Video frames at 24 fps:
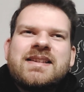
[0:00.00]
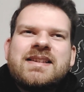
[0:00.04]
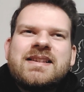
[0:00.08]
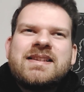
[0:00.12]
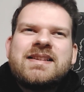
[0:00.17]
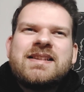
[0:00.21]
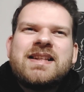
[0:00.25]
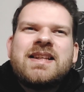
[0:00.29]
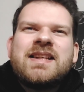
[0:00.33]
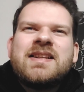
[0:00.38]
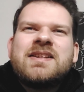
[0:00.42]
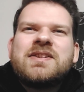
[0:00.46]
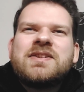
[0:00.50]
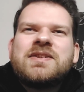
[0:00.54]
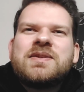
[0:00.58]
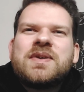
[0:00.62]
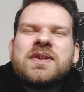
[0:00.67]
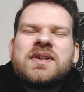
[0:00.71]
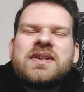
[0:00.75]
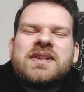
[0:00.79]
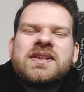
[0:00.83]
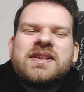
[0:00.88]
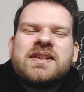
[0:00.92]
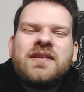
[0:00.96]
it didn't
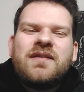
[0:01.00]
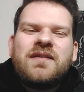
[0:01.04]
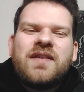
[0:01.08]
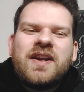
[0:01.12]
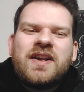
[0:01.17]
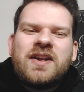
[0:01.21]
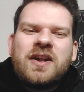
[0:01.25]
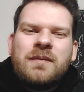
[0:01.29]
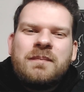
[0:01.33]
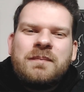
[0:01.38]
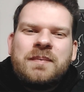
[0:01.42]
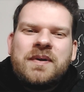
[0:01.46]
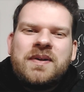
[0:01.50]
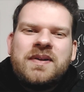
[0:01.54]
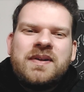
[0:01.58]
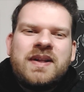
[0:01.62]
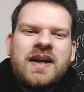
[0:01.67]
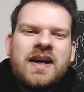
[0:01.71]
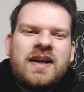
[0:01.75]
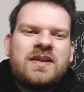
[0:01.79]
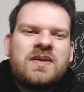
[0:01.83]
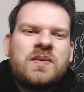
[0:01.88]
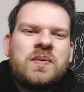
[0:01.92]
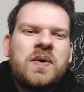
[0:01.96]
really develop in
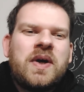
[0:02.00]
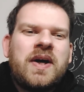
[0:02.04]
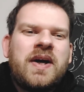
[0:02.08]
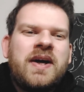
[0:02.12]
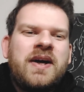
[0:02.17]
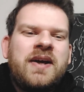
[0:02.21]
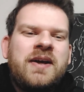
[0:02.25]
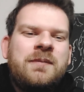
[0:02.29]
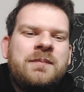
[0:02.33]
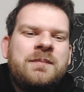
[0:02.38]
that way.